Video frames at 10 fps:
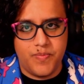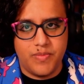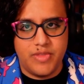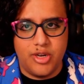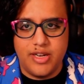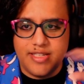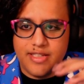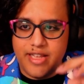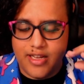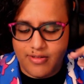there isn't
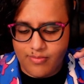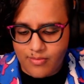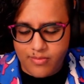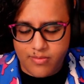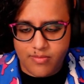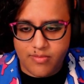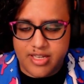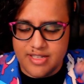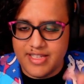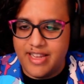like,
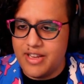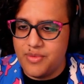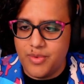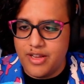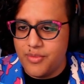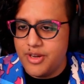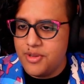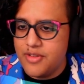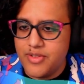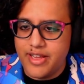because like when you
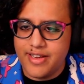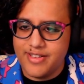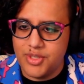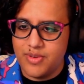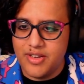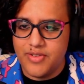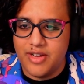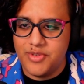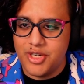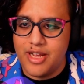have like
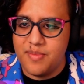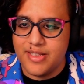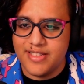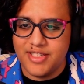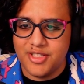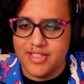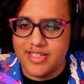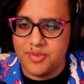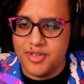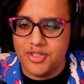25 chat messages,
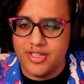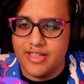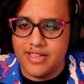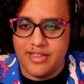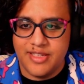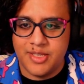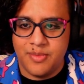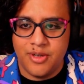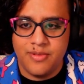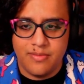especially in like list
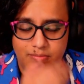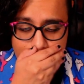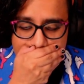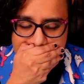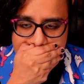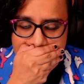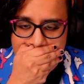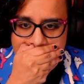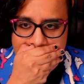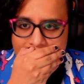mode,
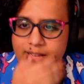like